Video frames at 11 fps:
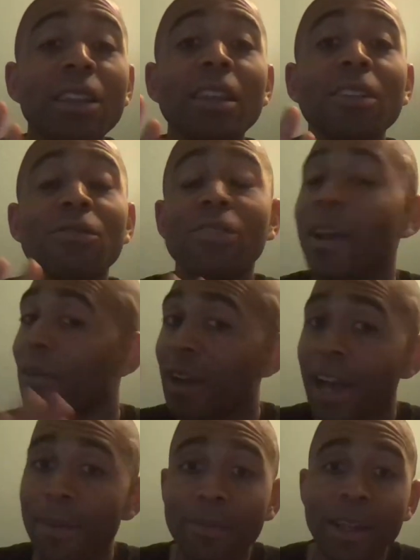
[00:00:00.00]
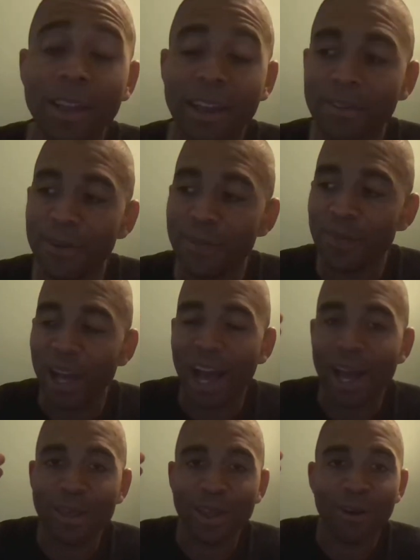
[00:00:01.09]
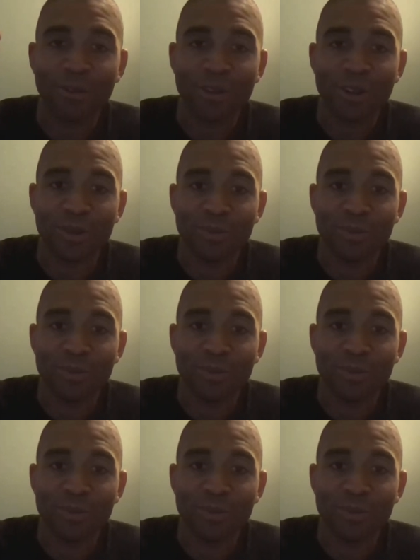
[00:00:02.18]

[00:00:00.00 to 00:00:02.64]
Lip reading: think this was ever gonna happen in my life. I thought it was gonna